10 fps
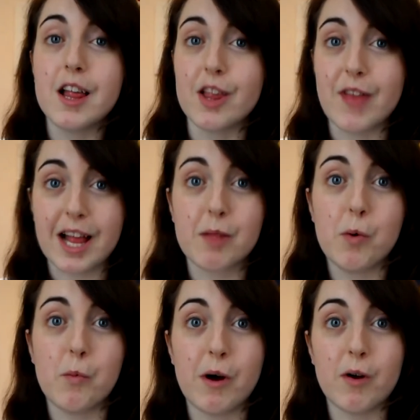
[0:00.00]
So that's
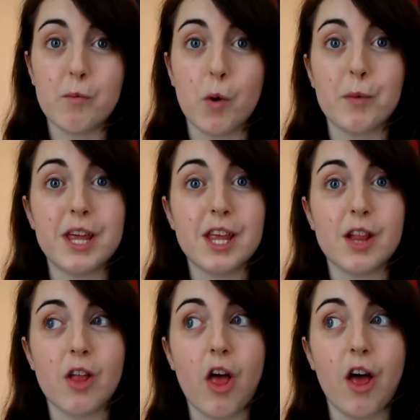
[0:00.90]

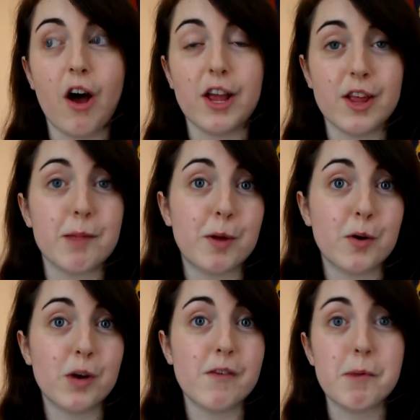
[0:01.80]
that I used to be
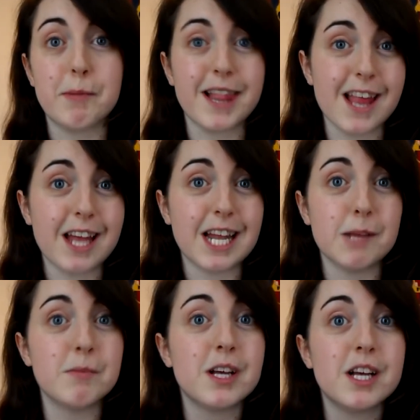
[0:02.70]
called either by my
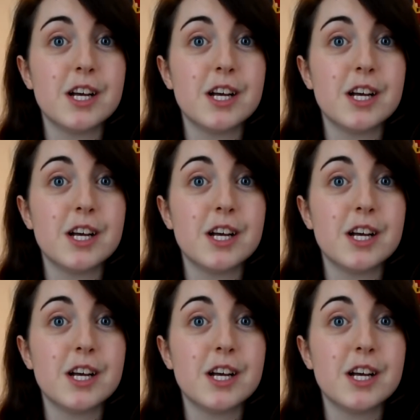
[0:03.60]
surname,